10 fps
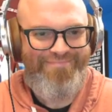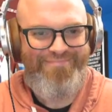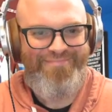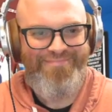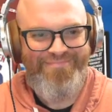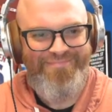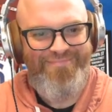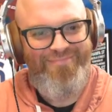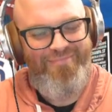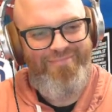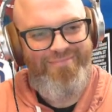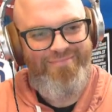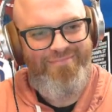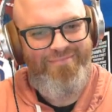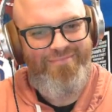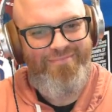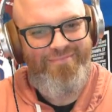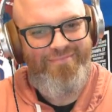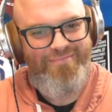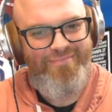
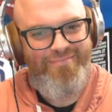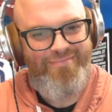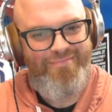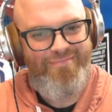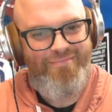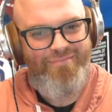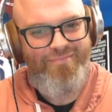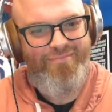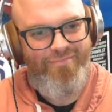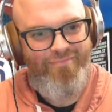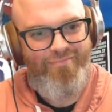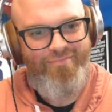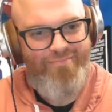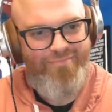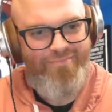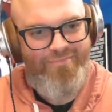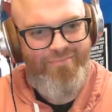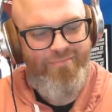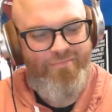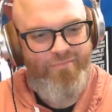
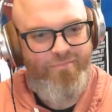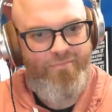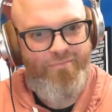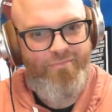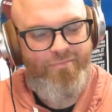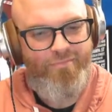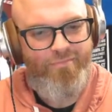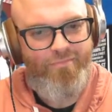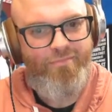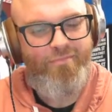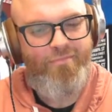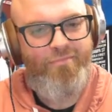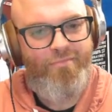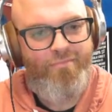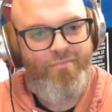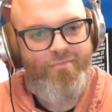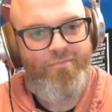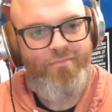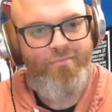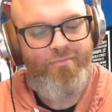
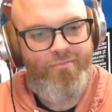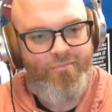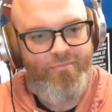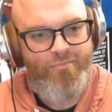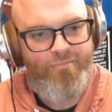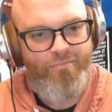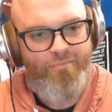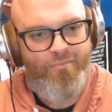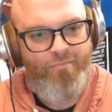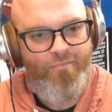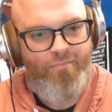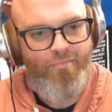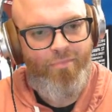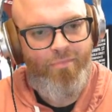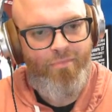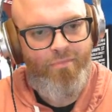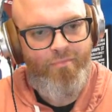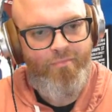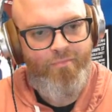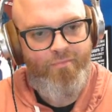(silent)